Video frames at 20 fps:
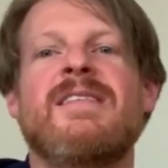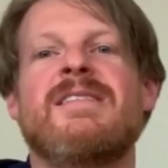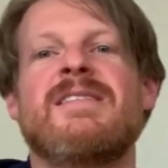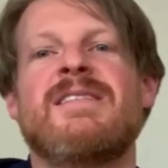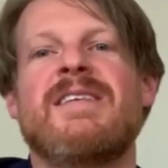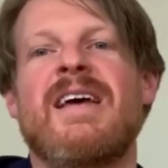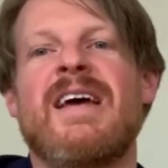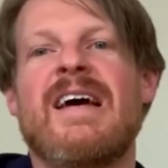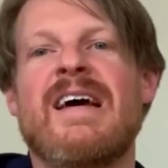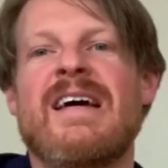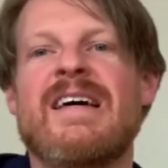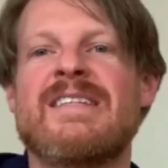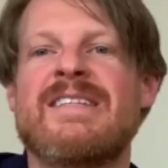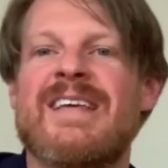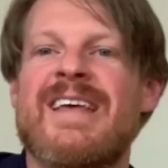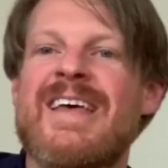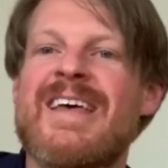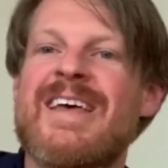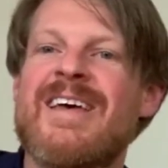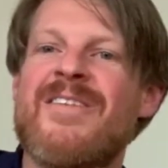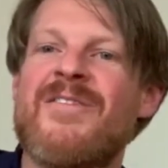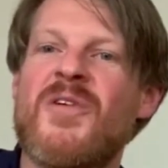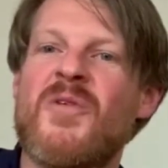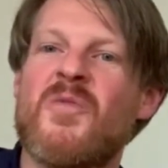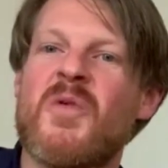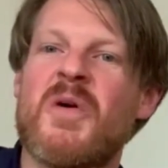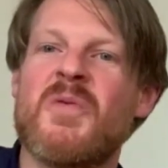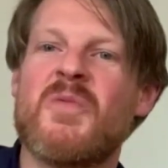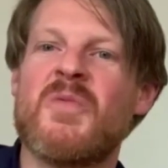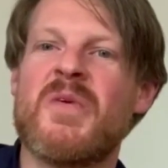say hi to
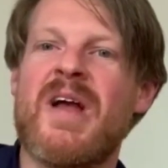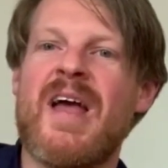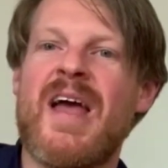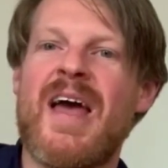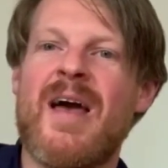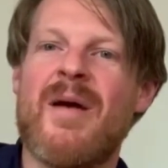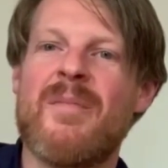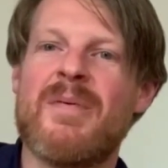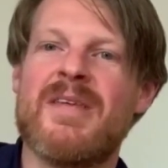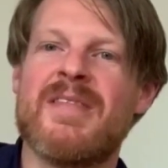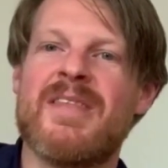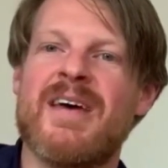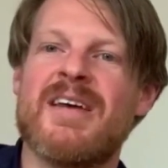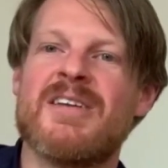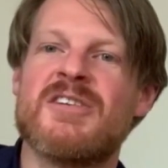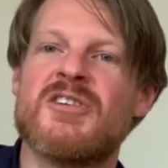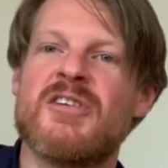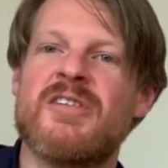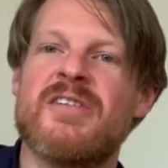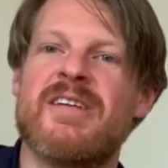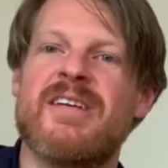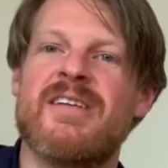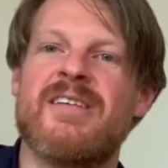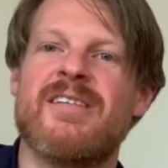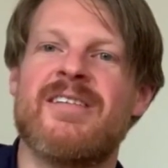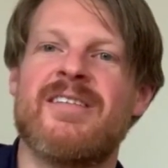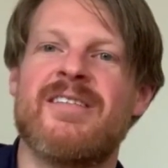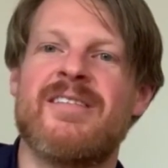everyone. We're happy that you're here.